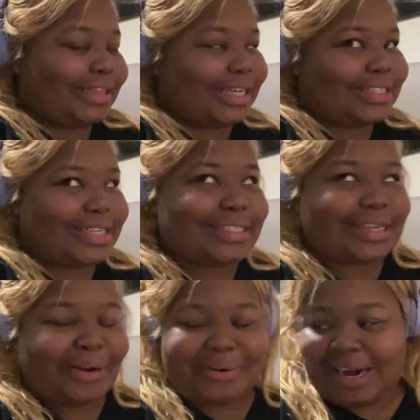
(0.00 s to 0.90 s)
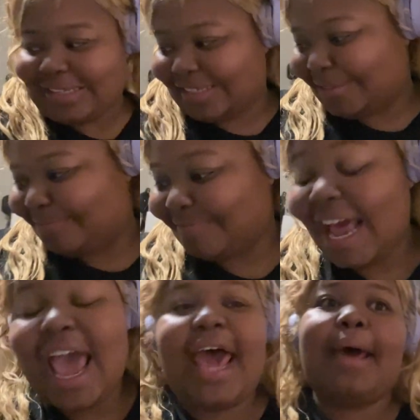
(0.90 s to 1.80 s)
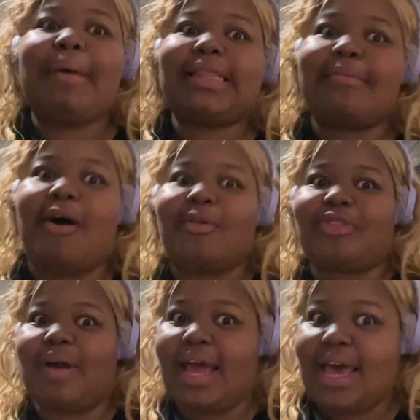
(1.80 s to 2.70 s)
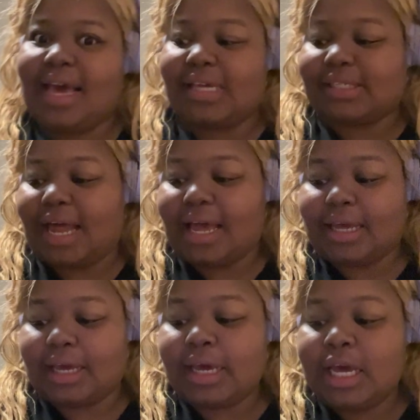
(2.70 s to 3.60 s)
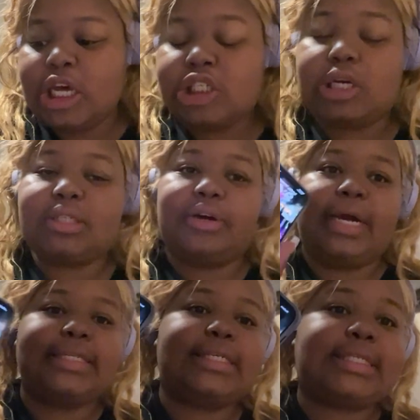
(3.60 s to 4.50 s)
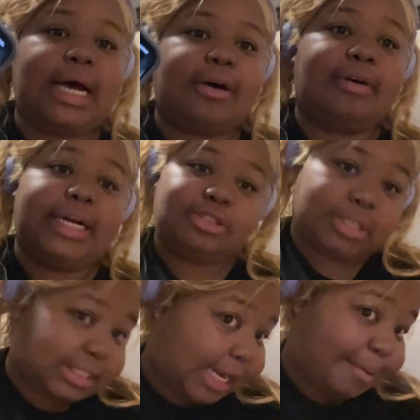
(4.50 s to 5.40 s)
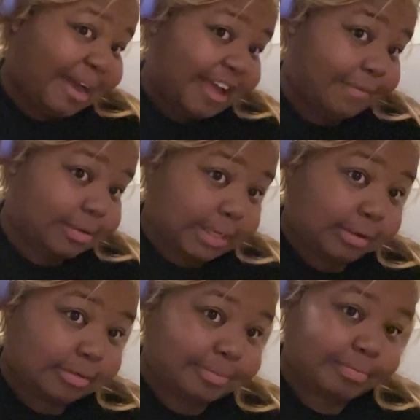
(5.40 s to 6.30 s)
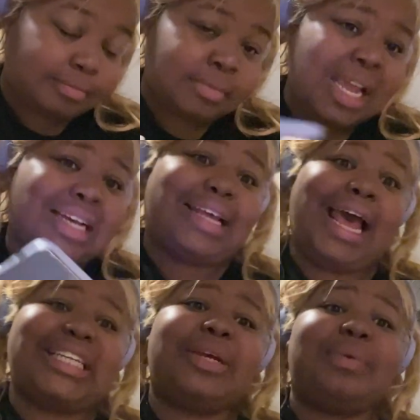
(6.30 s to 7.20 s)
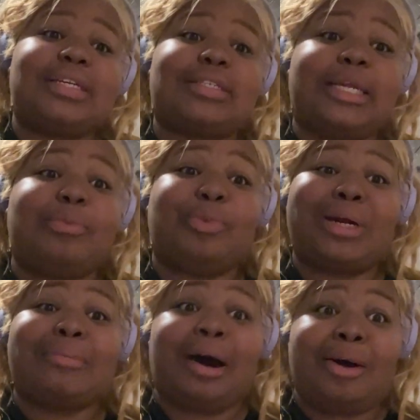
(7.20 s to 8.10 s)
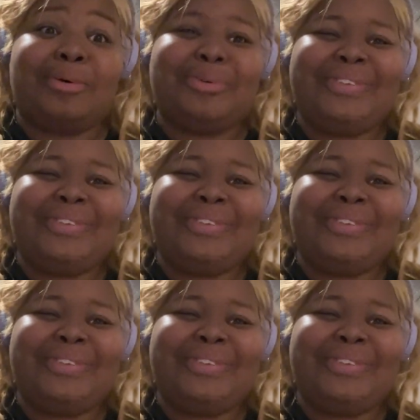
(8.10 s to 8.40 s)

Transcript: This is so crazy. And I met them on Threads, like, so, so crazy. So, as you can see, I got my headphones on, because I actually went to sleep with them on.